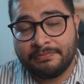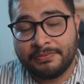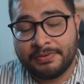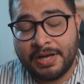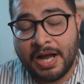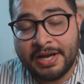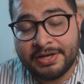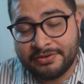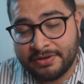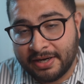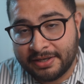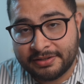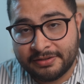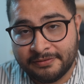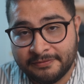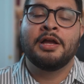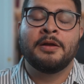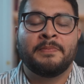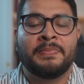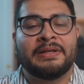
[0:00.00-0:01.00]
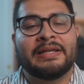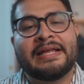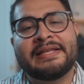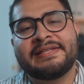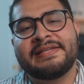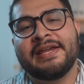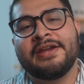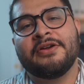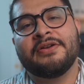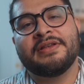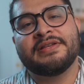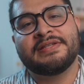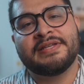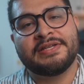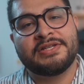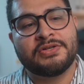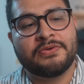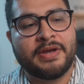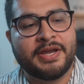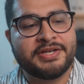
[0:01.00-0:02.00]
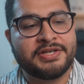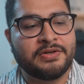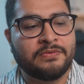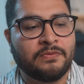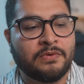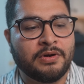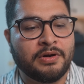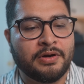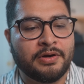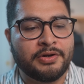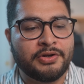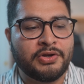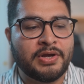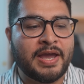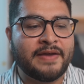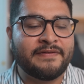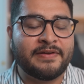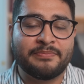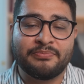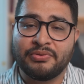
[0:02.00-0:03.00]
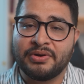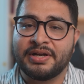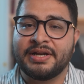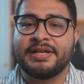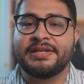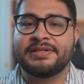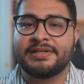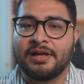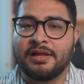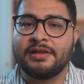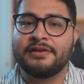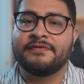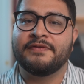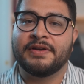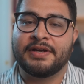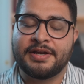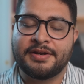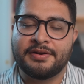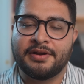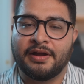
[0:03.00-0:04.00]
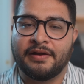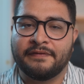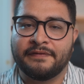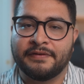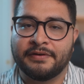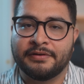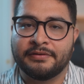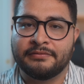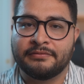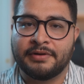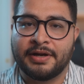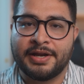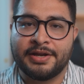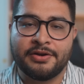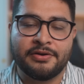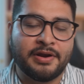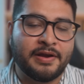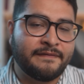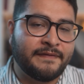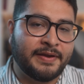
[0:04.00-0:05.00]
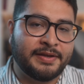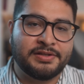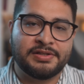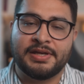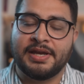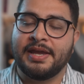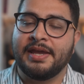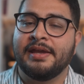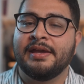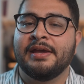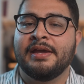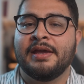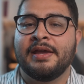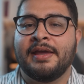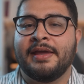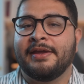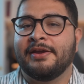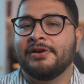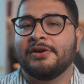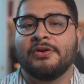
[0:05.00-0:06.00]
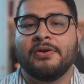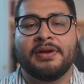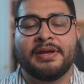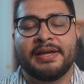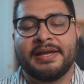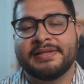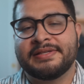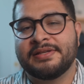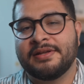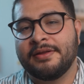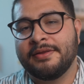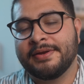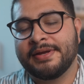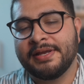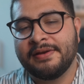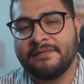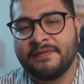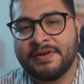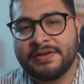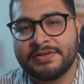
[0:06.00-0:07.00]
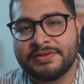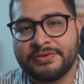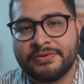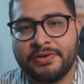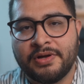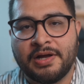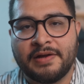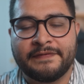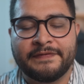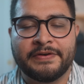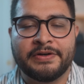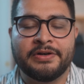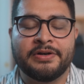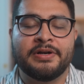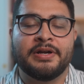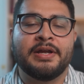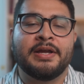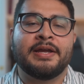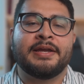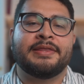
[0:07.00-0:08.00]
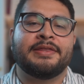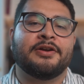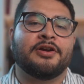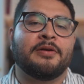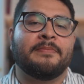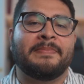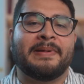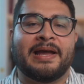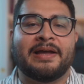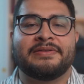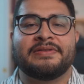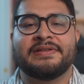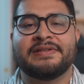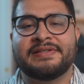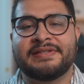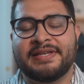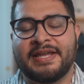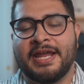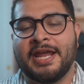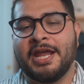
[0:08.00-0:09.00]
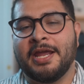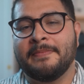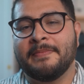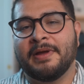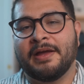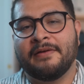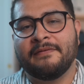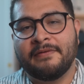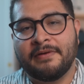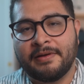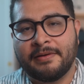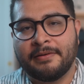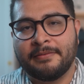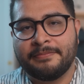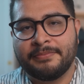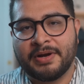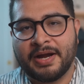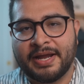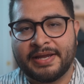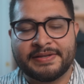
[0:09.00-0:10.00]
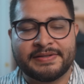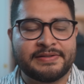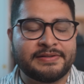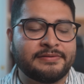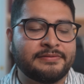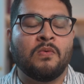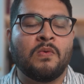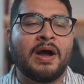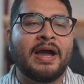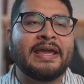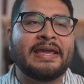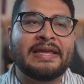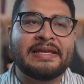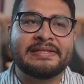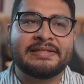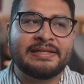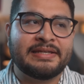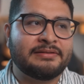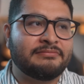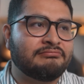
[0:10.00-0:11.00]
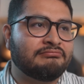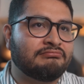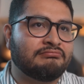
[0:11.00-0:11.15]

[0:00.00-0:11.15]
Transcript: contract. But let's say you're in a situation where you have a pretty solid freaking offer, right? You're FHA, you're going against another conventional offer. They're about the same of a price. Why is it